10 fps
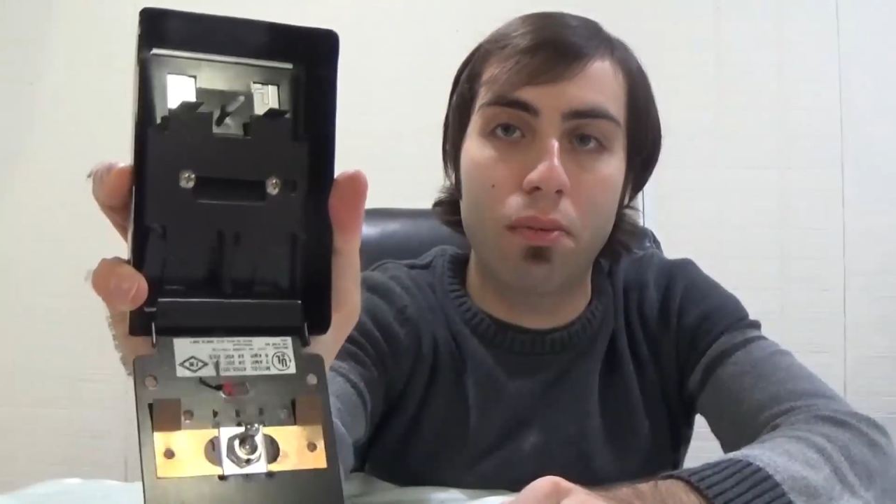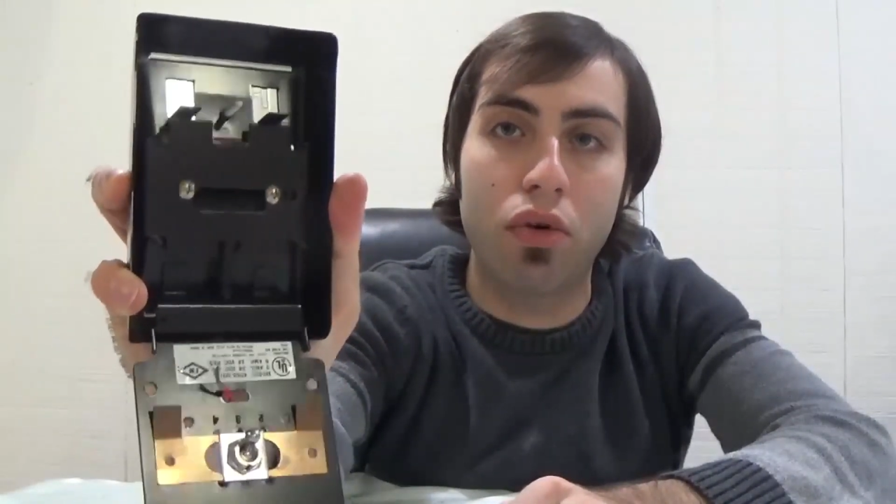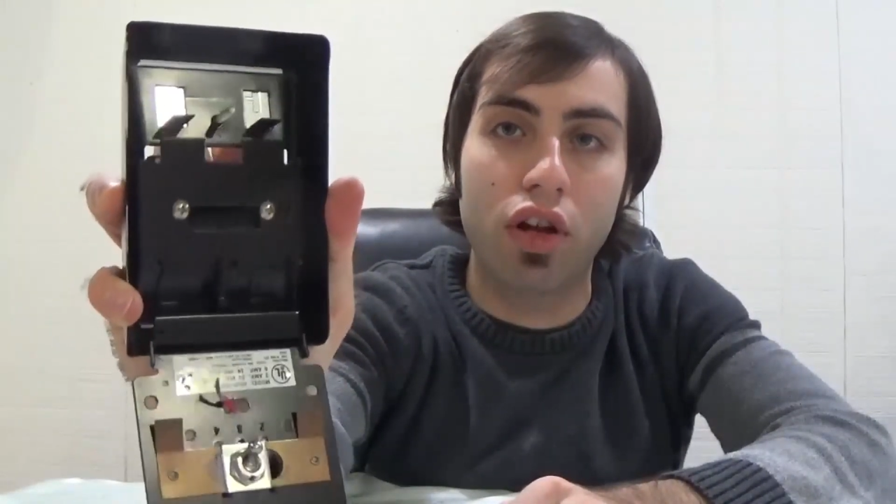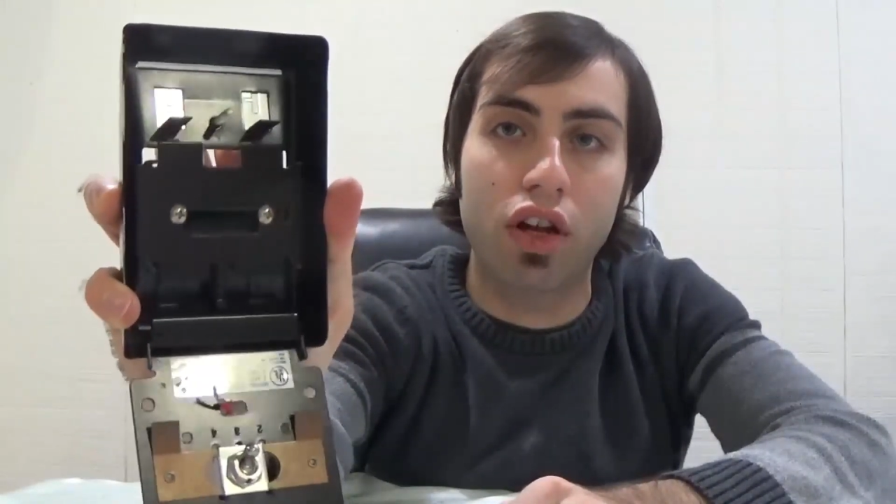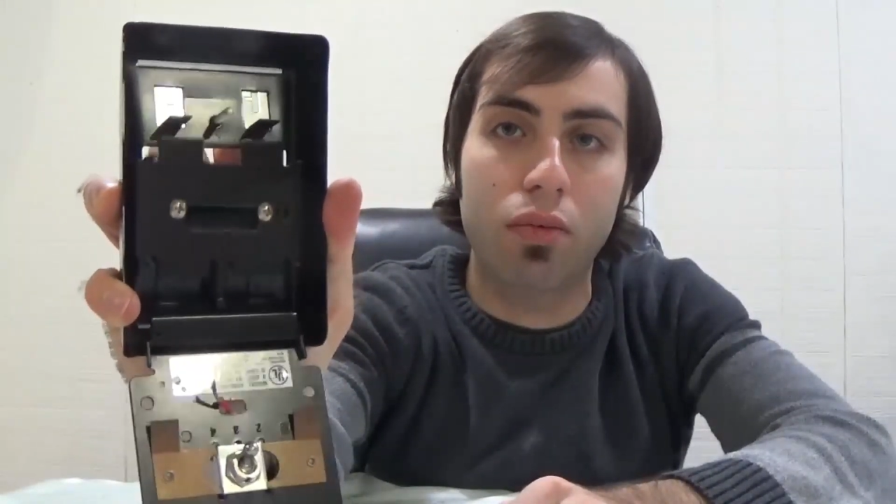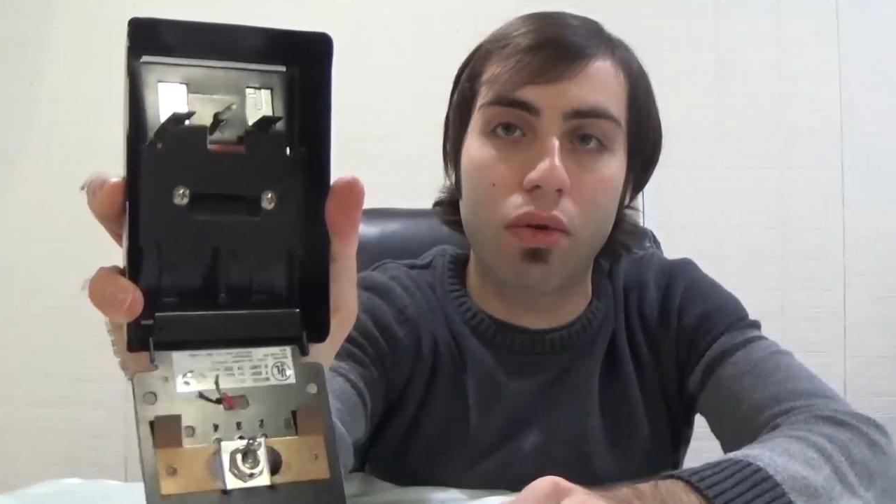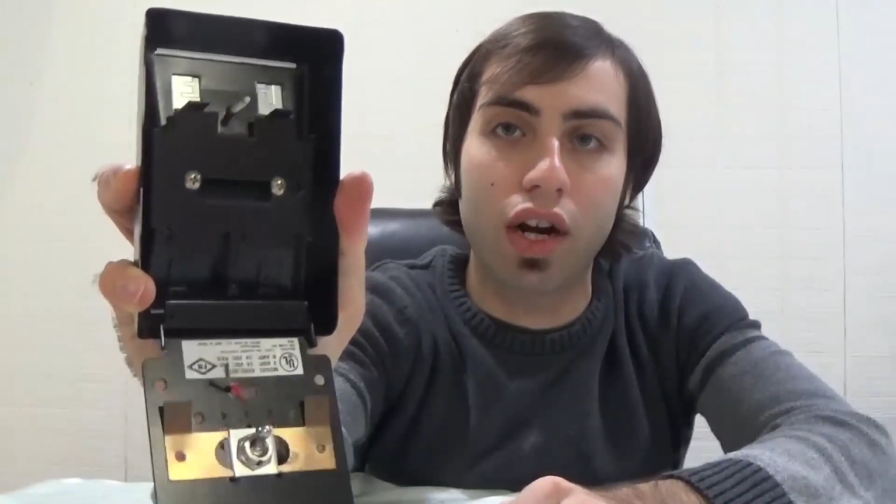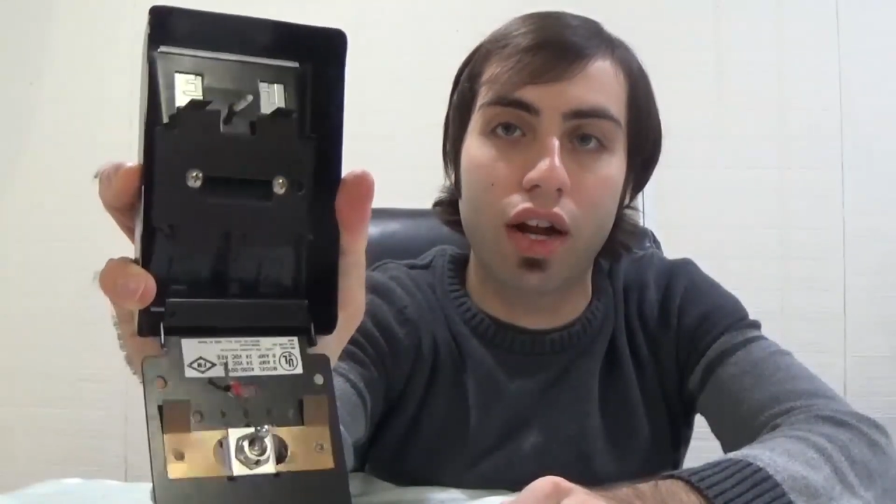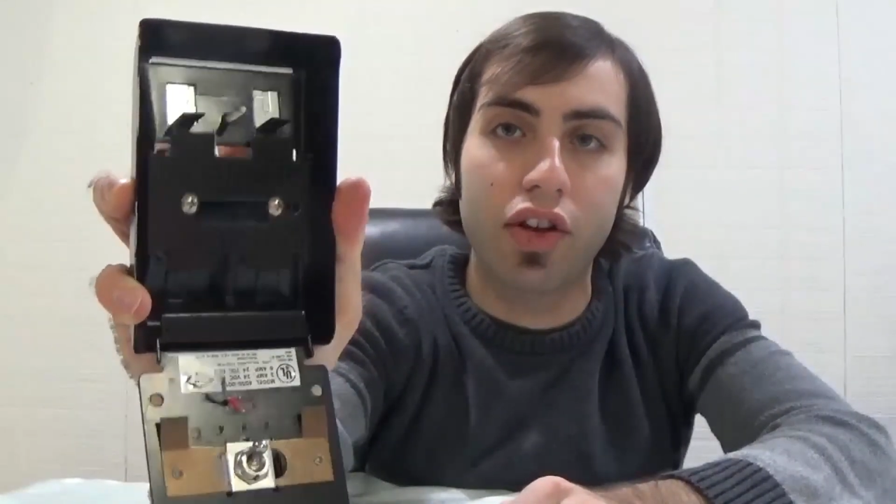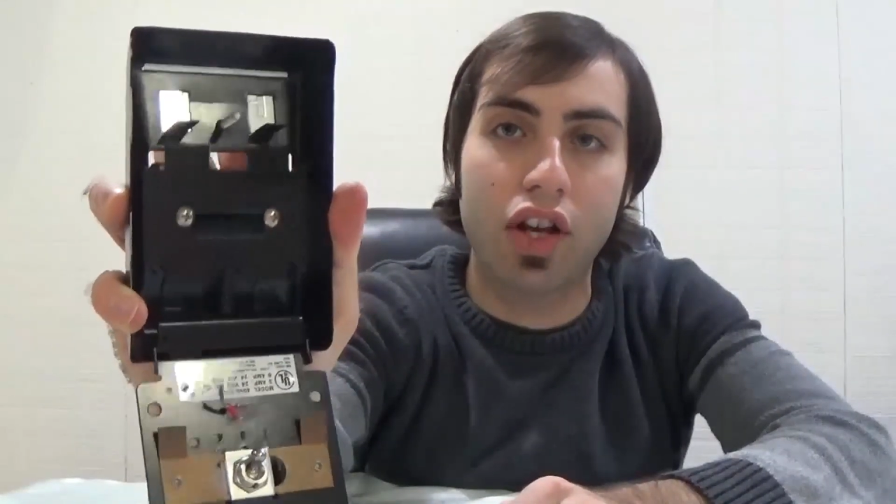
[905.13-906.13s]
a pulling
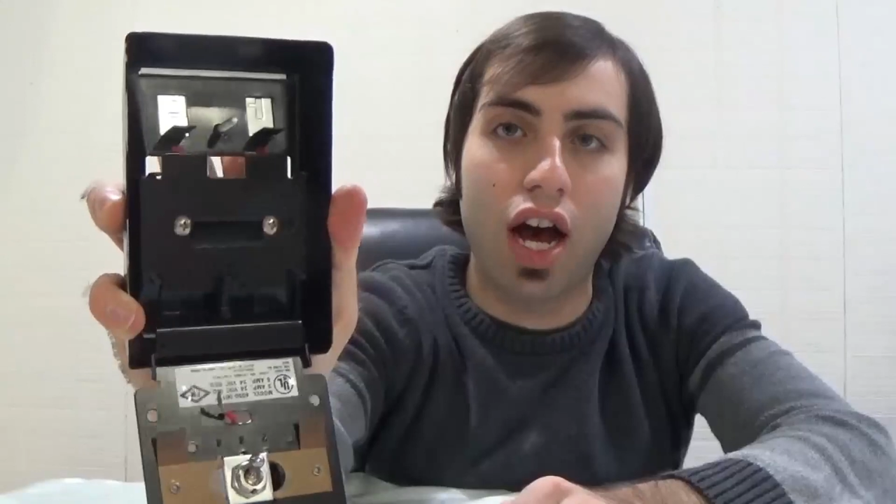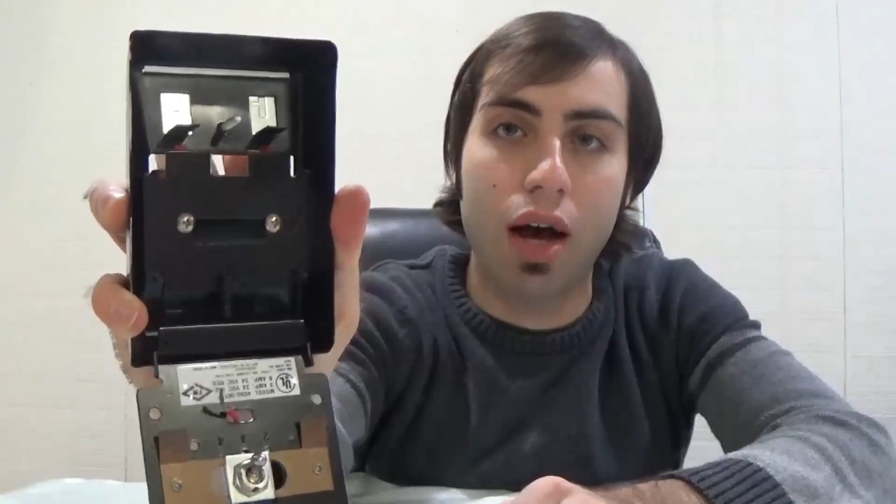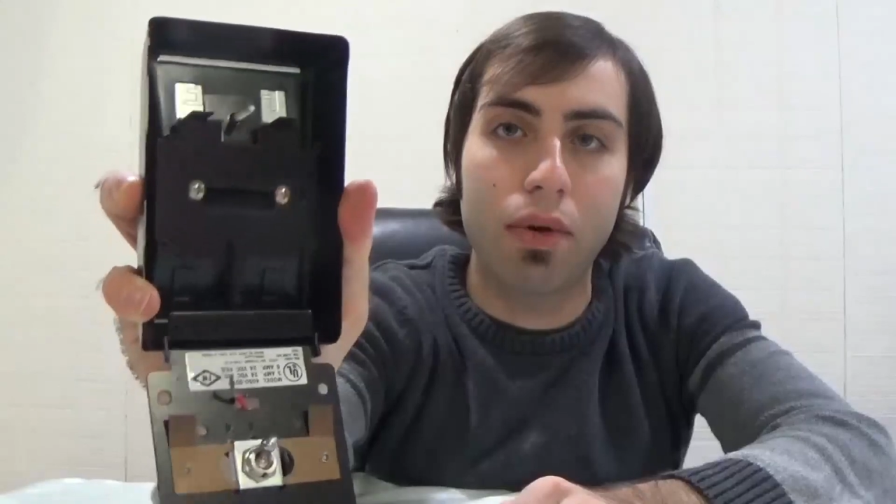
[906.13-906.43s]
spring on the top.